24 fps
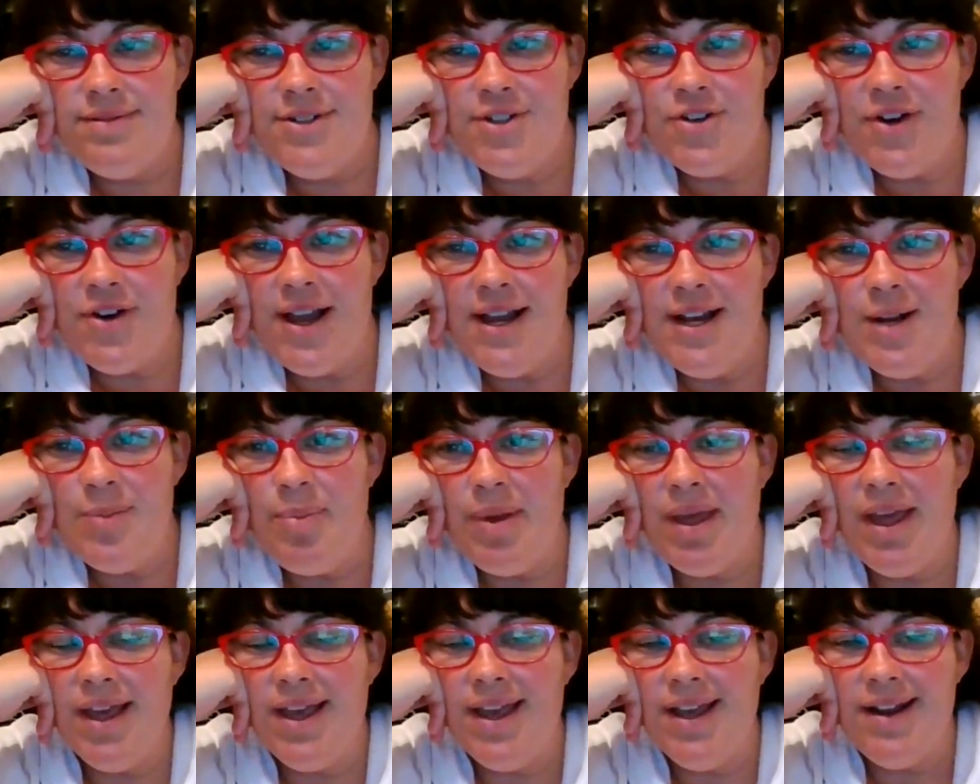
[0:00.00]
trying to
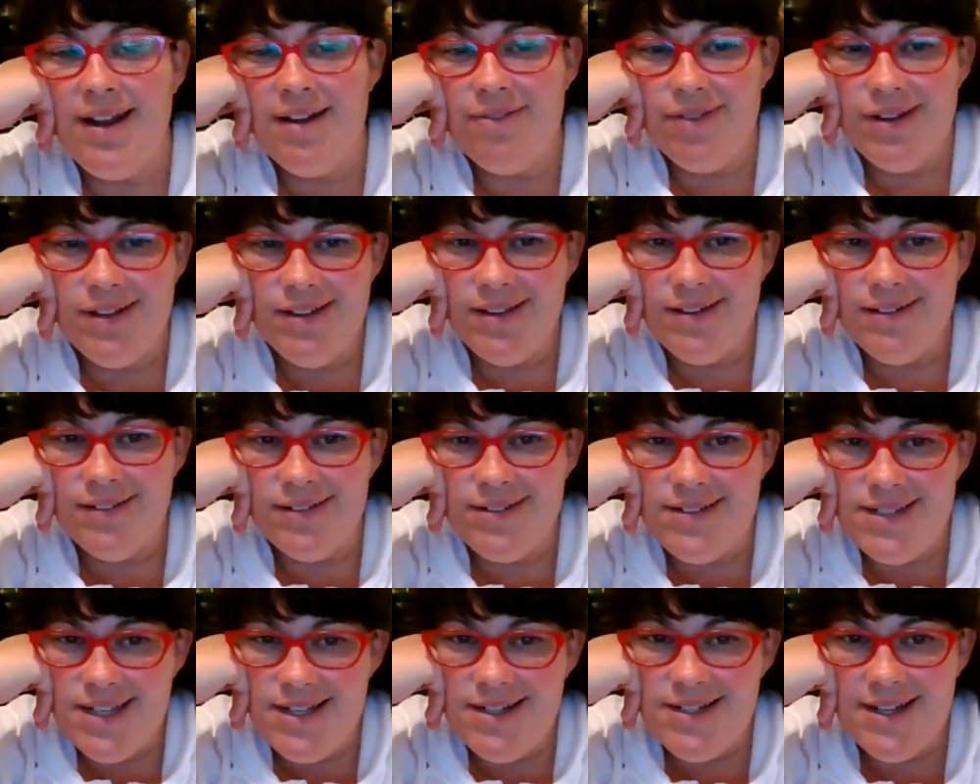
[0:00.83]
pick at every little
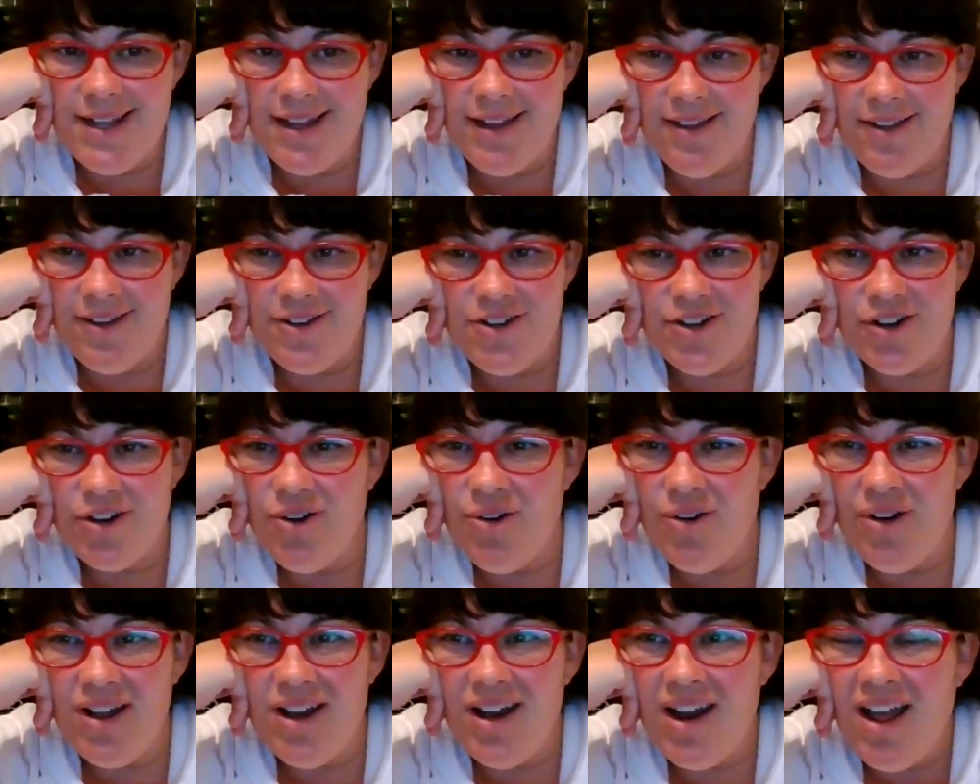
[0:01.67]
detail, and you're
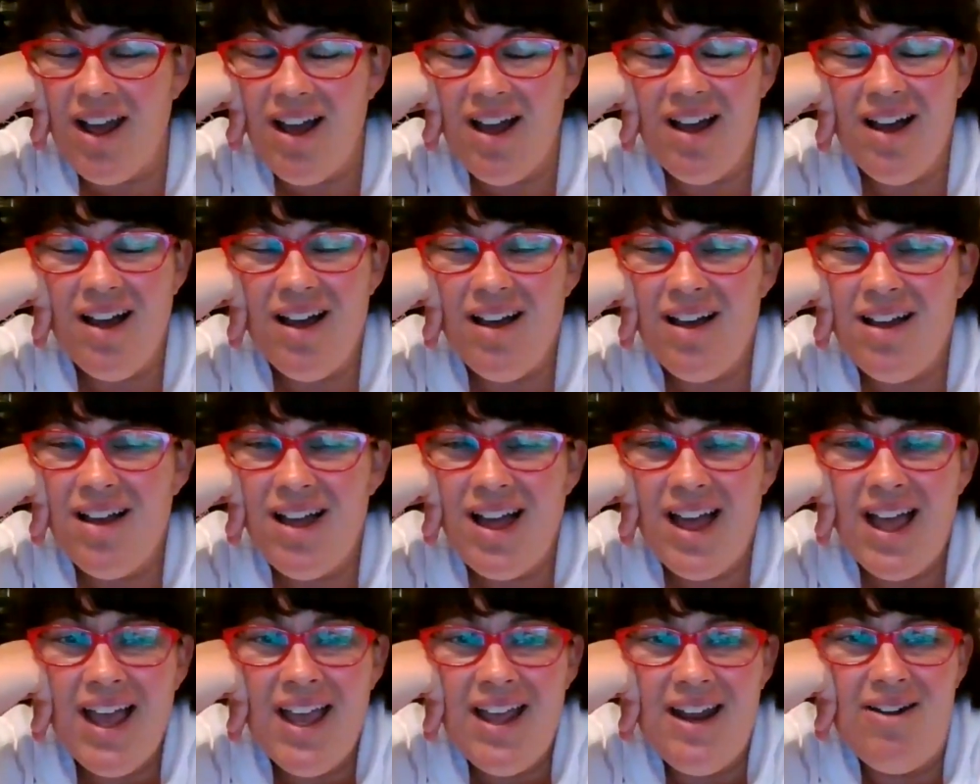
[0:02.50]
going,
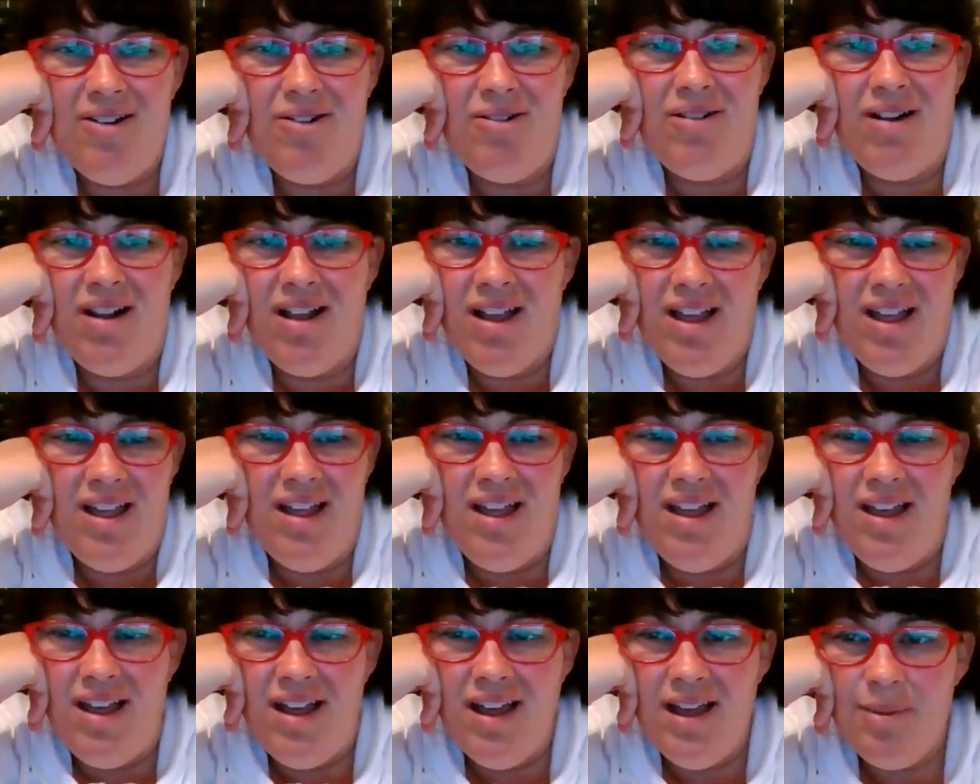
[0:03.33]
I don't
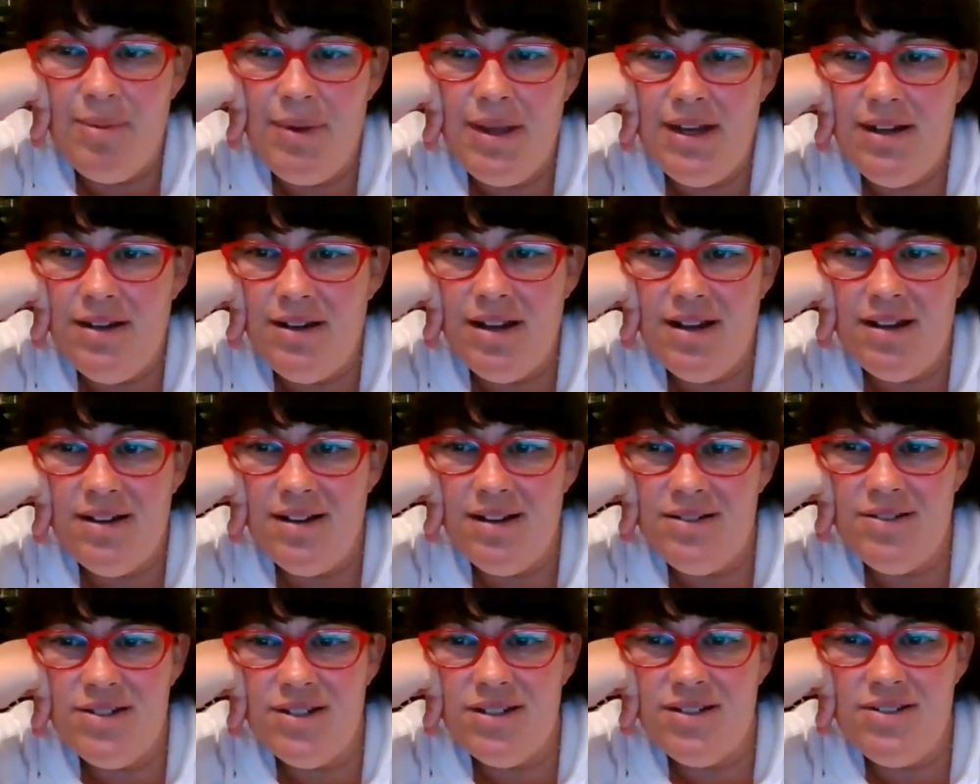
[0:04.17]
I mean,
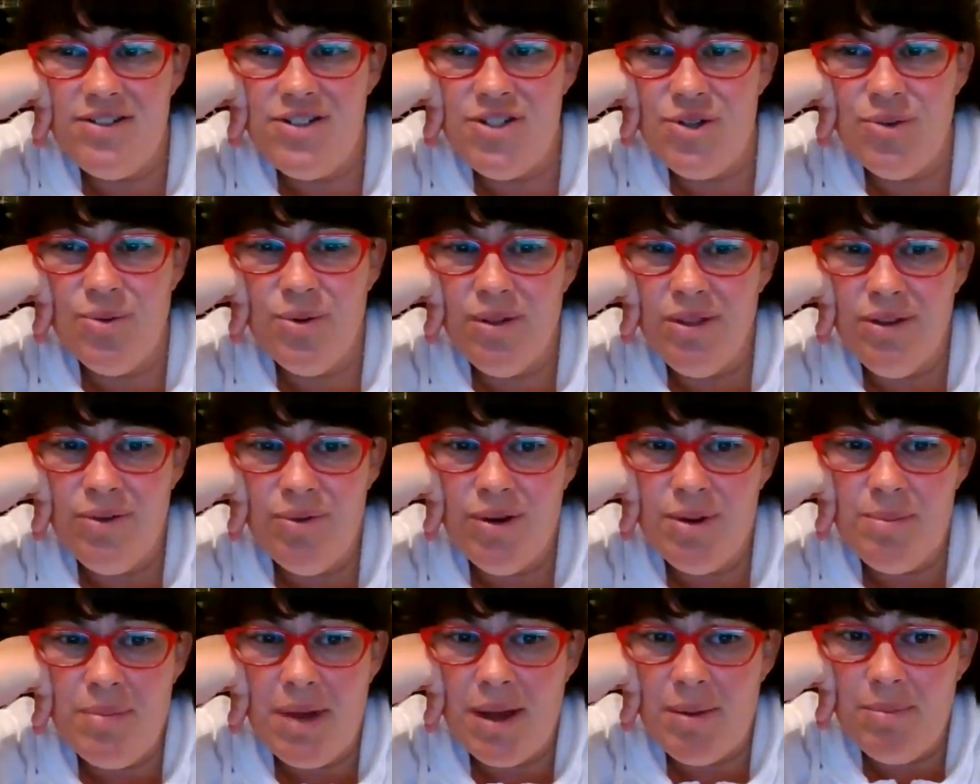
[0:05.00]
do you really
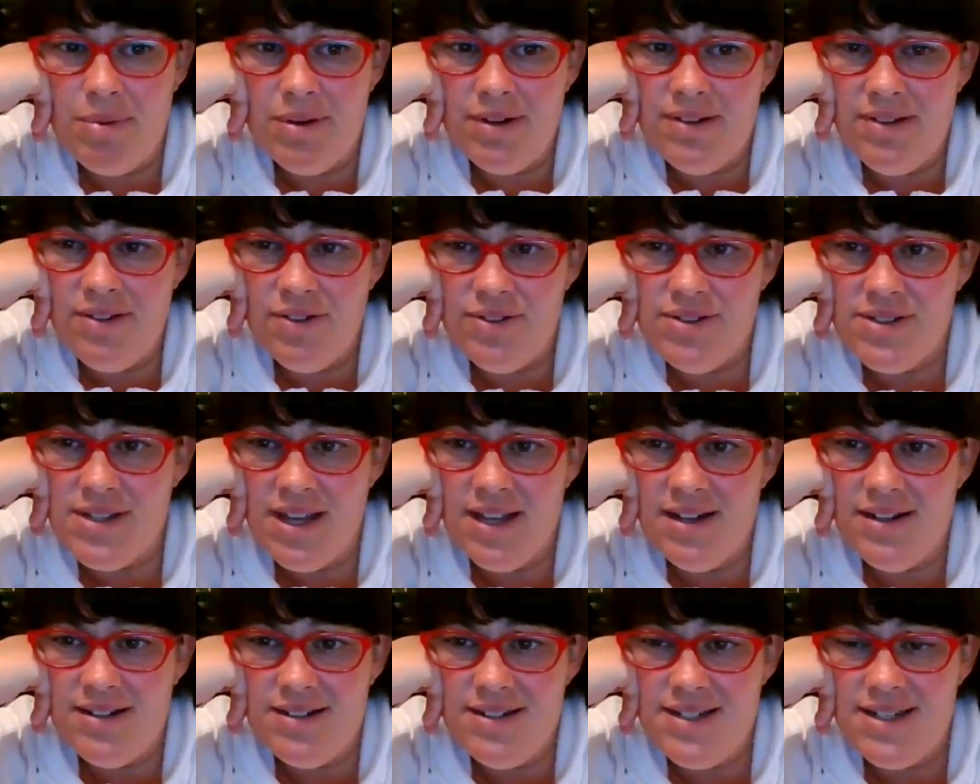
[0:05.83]
remember those
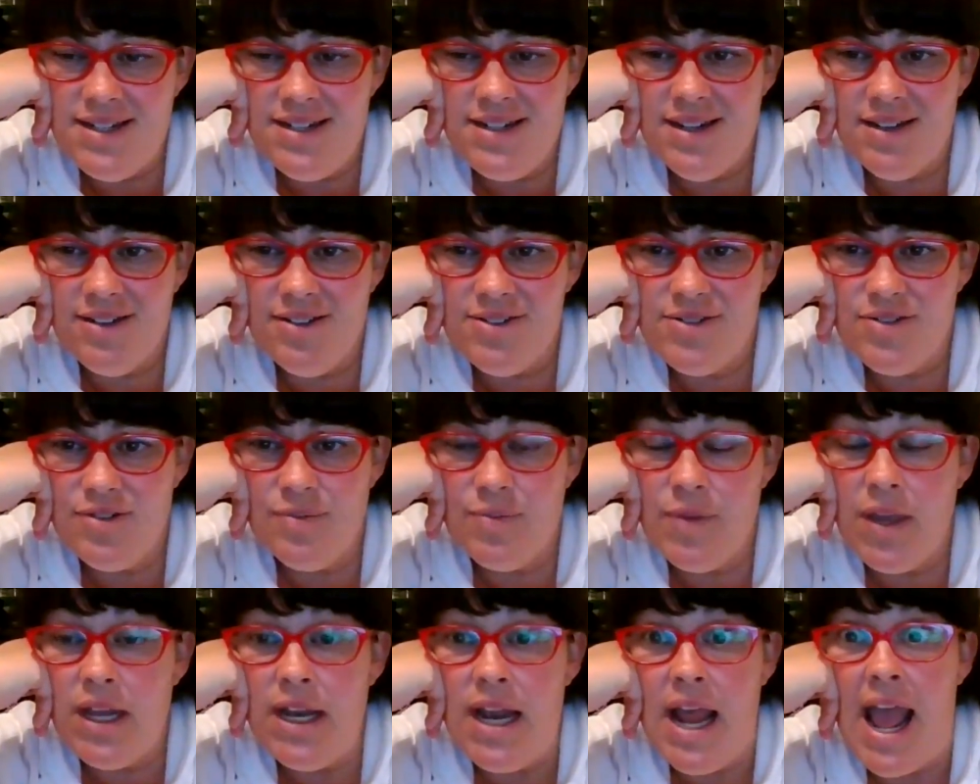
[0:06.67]
kind of details
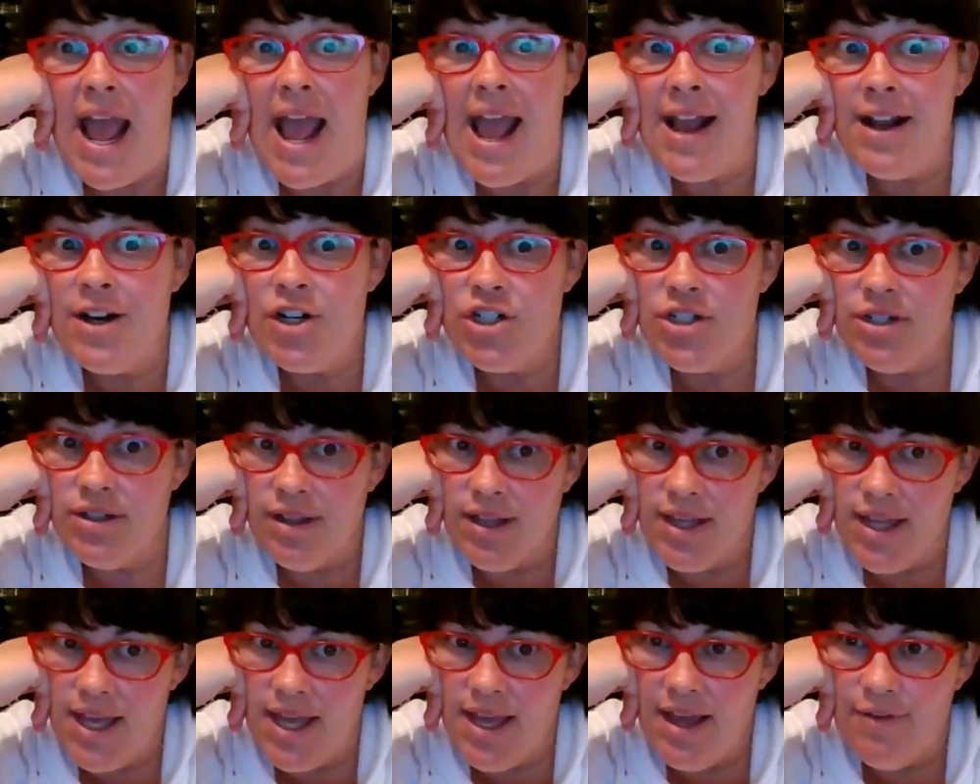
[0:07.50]
from, and
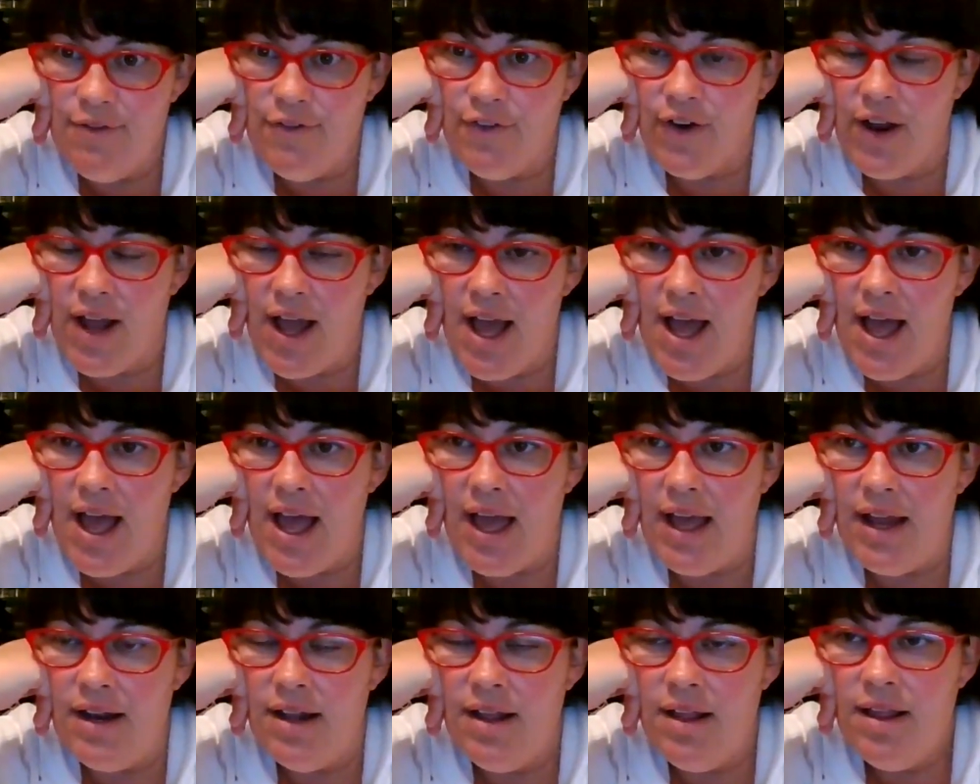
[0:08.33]
actually, I
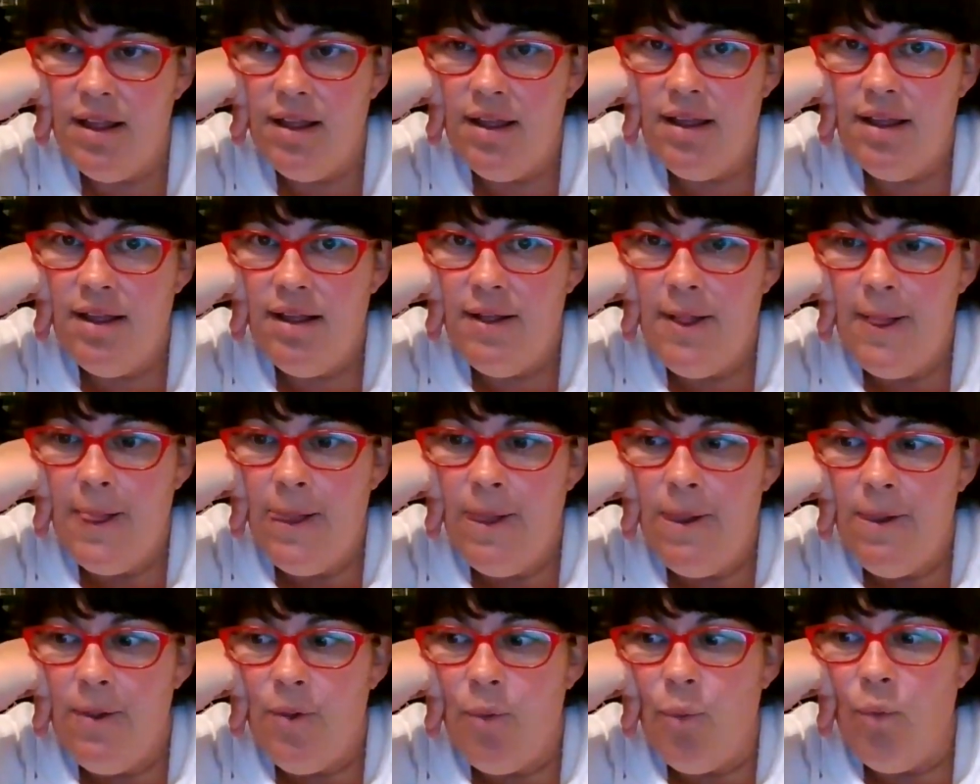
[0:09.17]
forgot.
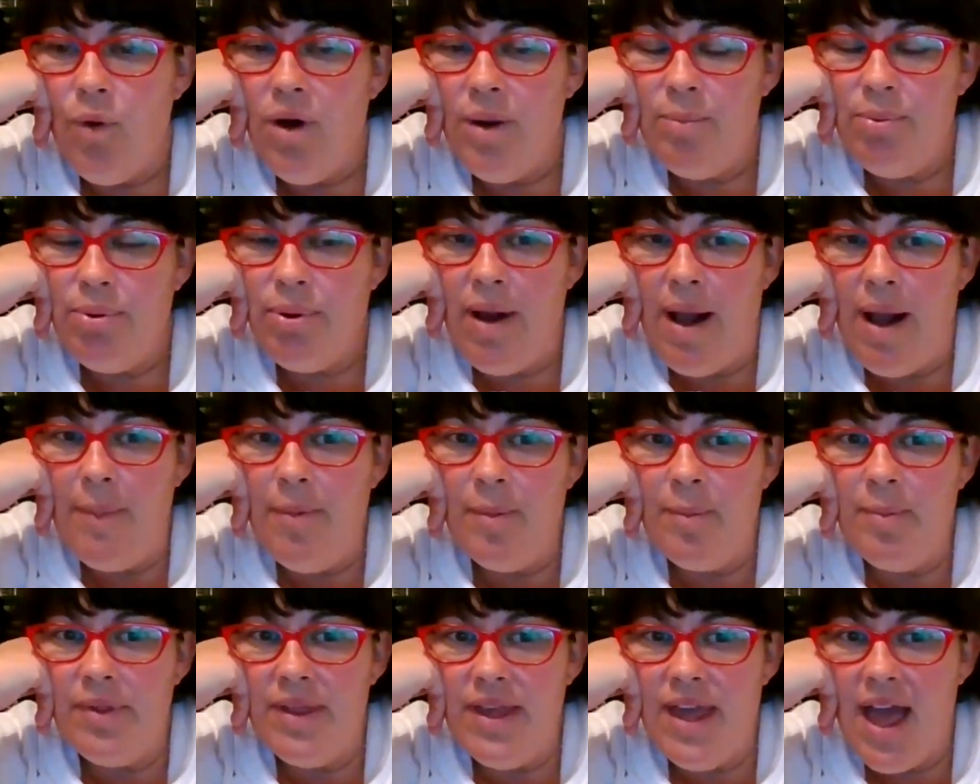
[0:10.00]
What
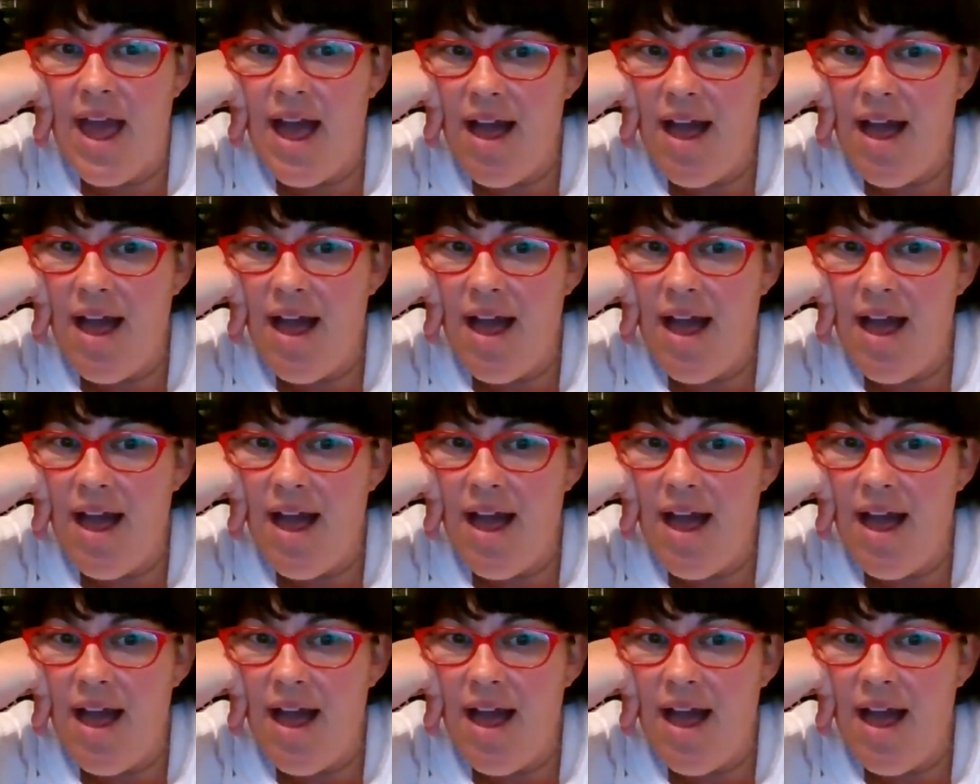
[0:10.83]
probably